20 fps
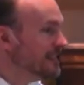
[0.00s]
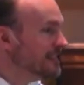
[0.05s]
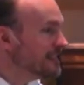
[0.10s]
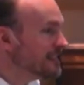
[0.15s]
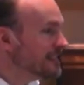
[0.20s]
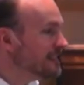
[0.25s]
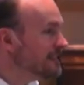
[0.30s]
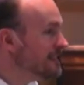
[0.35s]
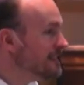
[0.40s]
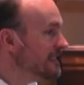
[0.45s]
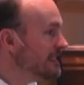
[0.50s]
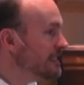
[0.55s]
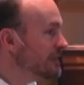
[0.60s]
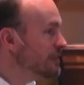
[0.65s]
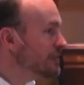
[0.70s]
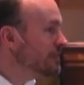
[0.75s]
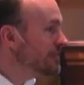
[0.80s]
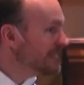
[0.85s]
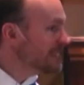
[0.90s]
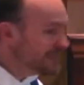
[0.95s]
to see
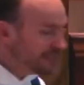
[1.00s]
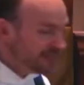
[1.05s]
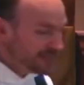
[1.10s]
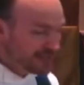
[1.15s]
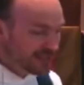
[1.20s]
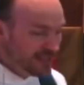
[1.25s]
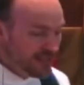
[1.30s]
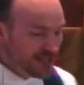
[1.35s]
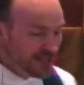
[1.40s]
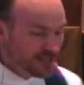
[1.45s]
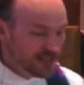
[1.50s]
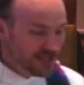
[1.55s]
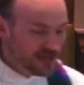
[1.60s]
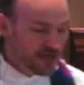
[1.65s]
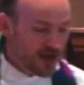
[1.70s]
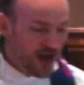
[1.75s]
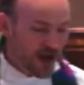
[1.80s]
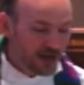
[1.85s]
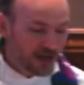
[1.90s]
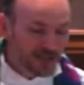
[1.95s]
Jesus
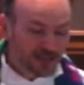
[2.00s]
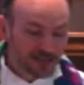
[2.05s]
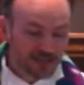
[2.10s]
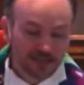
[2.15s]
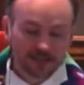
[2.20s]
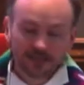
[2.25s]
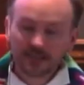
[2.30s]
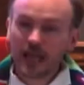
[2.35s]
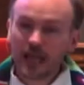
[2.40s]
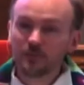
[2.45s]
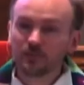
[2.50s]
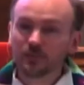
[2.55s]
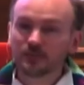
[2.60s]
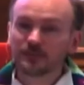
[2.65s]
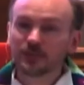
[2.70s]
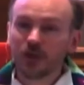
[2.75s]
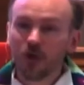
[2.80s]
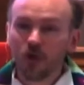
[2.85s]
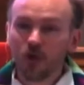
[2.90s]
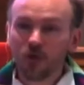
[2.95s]
knock his disciples
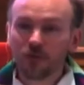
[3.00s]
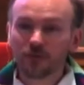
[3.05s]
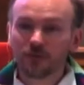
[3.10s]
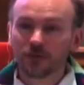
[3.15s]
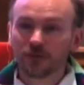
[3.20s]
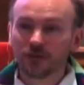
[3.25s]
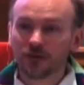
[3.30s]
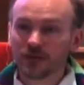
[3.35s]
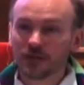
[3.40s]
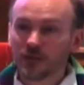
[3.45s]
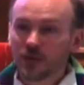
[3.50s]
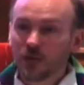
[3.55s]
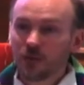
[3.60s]
over